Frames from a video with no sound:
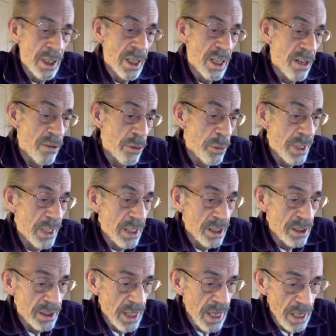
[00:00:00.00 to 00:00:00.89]
everybody
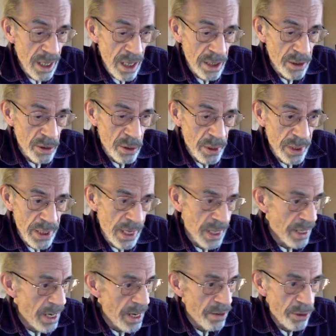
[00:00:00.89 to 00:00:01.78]
else got onto it,
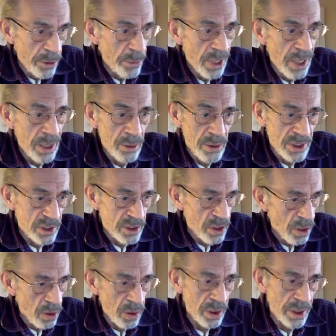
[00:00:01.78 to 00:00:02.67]
and everybody was
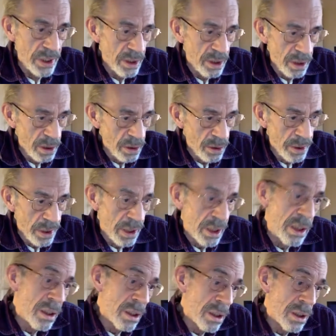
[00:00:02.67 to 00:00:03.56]
totally deluded
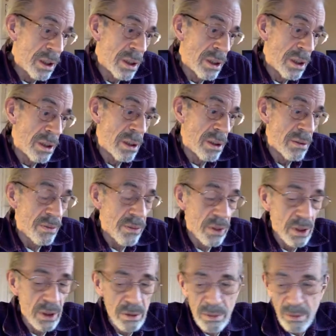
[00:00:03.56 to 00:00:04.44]

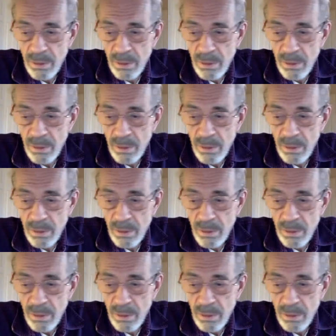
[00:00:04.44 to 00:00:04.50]
for